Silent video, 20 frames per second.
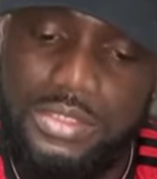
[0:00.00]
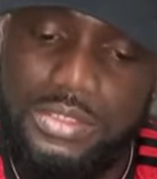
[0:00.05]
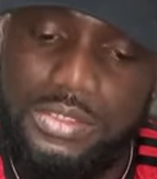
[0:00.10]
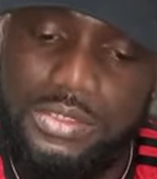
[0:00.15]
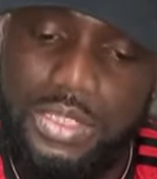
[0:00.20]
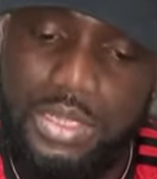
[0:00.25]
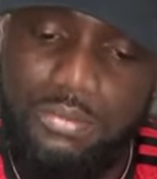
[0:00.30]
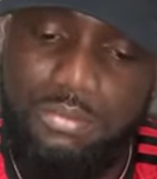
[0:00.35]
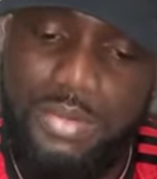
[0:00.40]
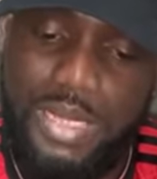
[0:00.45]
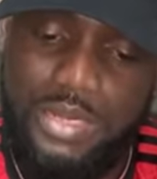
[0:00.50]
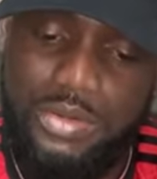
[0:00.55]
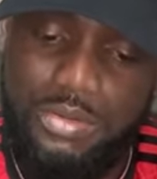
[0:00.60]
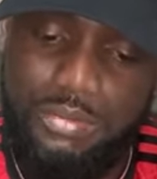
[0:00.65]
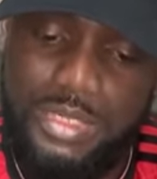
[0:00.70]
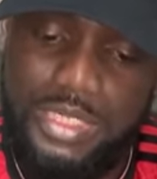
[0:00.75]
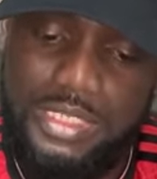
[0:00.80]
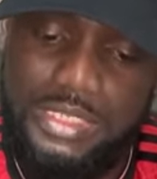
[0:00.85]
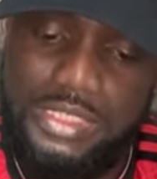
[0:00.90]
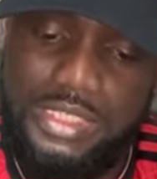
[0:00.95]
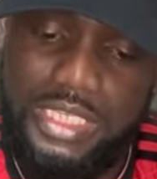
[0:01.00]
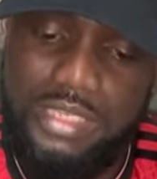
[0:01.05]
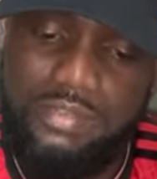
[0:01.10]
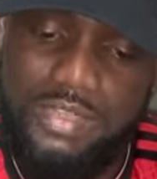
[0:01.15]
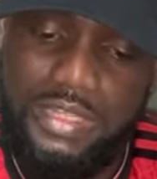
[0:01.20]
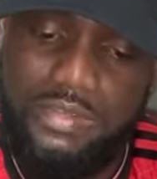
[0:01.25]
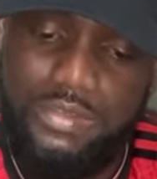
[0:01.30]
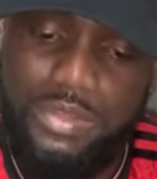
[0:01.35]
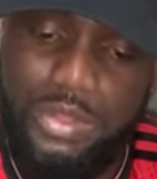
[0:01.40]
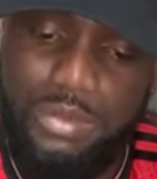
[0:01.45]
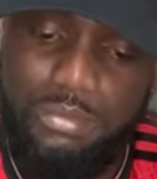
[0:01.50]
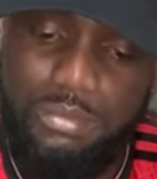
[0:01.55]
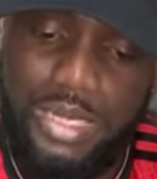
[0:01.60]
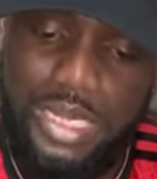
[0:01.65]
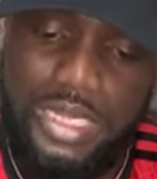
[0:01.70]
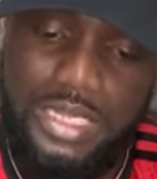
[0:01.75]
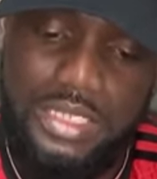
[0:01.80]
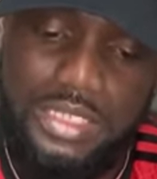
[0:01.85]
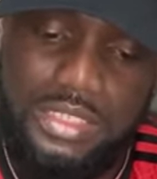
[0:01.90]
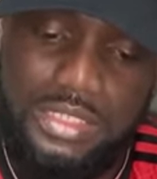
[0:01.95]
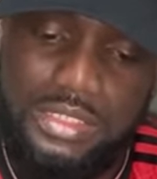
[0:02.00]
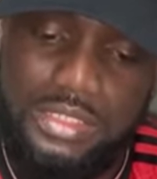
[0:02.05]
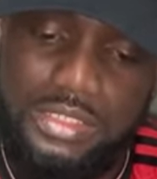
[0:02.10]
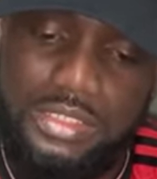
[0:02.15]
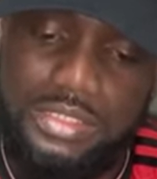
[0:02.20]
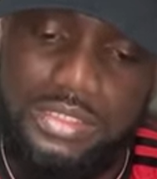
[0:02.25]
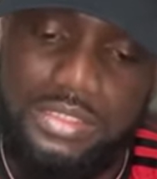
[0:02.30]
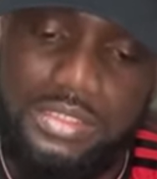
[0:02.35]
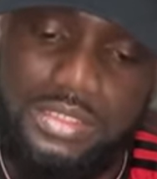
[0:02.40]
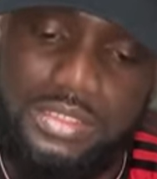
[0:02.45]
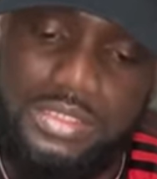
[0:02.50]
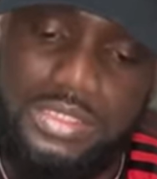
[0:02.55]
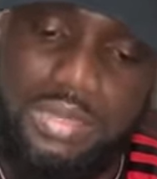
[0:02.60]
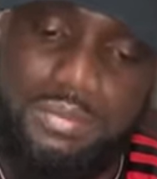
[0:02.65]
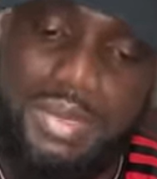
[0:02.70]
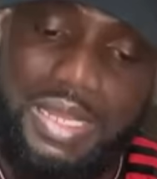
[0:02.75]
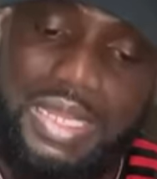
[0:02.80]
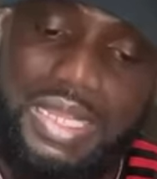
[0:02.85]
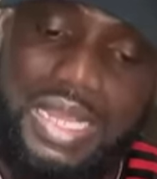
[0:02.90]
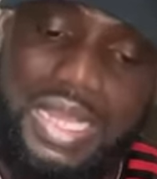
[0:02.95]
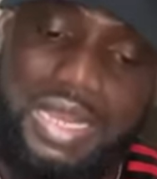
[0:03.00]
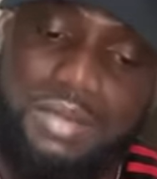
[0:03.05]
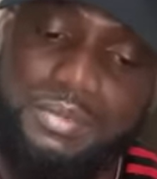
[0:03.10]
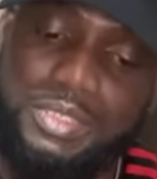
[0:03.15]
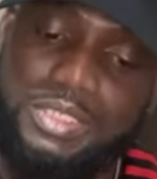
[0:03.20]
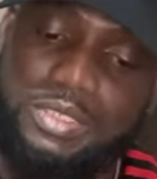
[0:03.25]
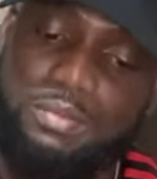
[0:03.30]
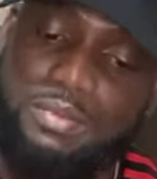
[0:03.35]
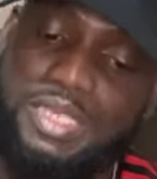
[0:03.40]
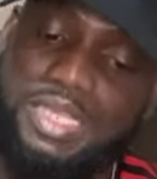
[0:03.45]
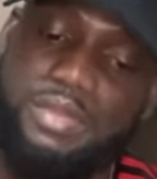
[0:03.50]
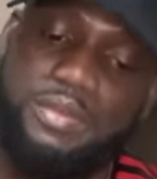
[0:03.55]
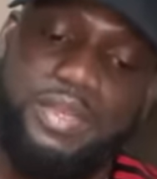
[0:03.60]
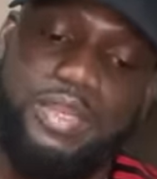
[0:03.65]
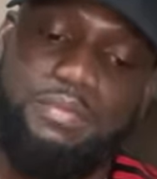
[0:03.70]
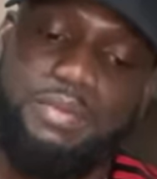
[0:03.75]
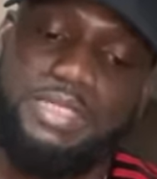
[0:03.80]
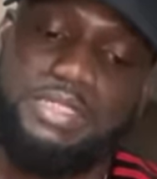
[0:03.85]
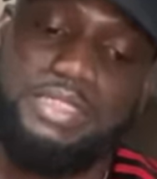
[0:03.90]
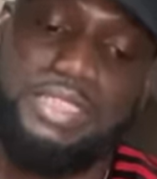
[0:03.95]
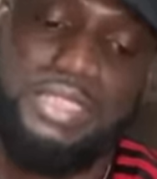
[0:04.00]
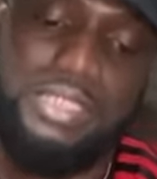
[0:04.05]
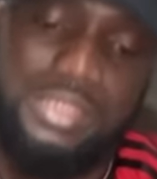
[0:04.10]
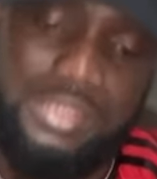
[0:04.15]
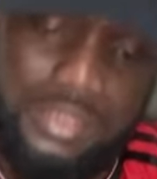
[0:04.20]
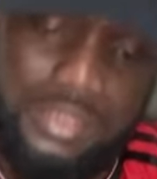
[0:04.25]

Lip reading: some man who did save them number. They might call me, so I hear what they say.